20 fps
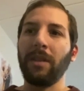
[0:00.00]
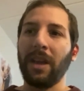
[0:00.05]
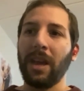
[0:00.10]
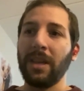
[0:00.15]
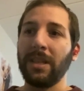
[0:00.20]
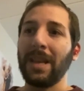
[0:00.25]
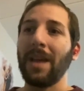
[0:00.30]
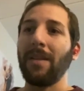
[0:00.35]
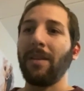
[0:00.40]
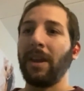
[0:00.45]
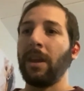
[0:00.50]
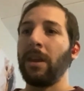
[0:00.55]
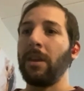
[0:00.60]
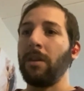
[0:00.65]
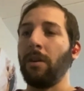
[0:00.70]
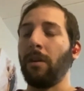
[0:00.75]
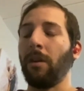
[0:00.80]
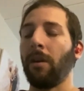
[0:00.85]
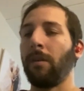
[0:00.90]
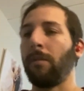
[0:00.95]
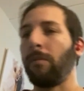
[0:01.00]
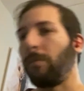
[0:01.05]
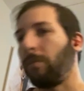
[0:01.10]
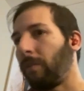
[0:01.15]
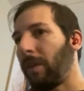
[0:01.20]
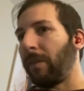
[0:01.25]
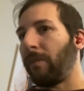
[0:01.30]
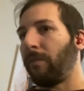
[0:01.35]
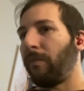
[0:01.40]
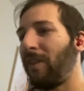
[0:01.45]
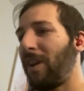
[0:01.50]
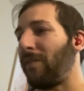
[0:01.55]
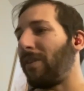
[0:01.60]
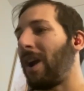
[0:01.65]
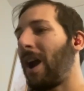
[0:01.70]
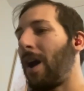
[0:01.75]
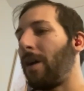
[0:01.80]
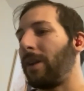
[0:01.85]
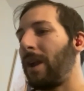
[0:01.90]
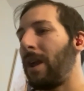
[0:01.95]
Like, is that like your like favorite
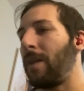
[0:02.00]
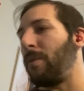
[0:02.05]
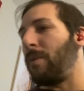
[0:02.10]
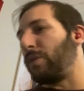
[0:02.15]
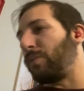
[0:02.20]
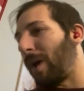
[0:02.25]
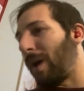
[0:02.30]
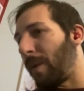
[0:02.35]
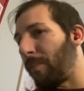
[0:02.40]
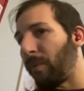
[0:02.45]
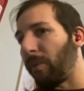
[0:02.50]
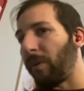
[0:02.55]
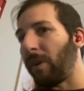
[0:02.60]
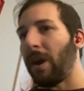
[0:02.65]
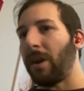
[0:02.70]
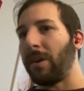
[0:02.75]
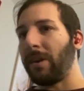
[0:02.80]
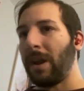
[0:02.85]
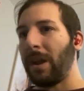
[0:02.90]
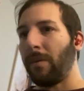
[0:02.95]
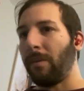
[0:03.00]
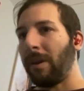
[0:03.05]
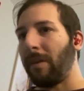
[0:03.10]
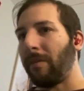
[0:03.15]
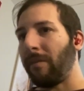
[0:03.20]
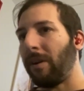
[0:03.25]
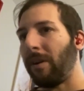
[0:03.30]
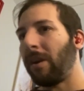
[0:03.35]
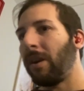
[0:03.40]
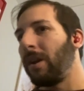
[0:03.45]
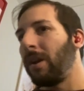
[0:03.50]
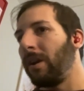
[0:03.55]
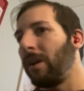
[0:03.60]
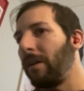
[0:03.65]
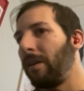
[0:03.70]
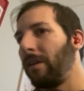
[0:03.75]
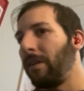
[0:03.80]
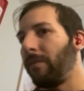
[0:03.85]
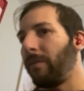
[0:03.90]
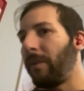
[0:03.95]
holiday, most popular holiday, whatever?
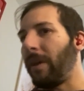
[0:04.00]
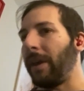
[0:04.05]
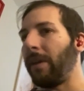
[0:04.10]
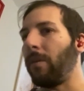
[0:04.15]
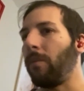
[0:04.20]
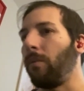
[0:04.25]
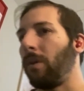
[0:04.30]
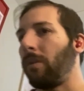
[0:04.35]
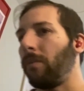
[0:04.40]
Like,